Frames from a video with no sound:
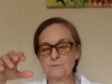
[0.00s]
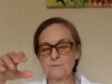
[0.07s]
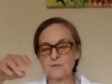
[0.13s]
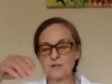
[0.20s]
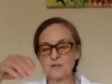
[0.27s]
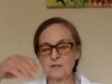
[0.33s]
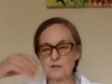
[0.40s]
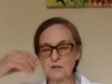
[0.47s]

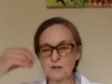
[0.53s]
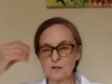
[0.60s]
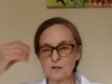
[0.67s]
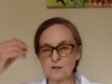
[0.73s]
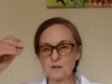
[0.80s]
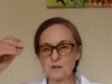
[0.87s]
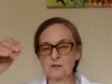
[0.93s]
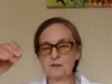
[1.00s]
Say
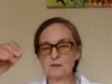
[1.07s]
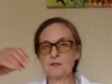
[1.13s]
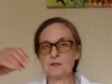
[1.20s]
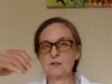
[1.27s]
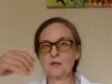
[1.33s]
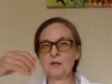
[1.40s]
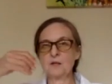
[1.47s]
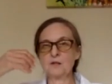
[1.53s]

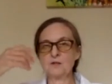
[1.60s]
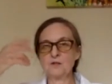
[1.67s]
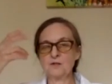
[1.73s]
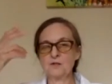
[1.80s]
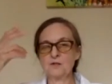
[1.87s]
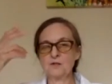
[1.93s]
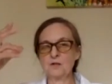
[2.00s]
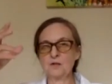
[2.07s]
this to
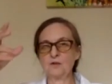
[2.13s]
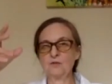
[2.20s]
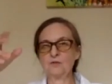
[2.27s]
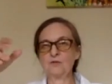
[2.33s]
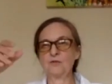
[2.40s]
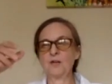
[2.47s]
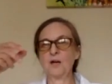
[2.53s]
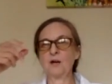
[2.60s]
yourself
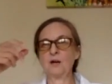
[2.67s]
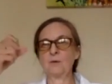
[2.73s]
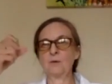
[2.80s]
now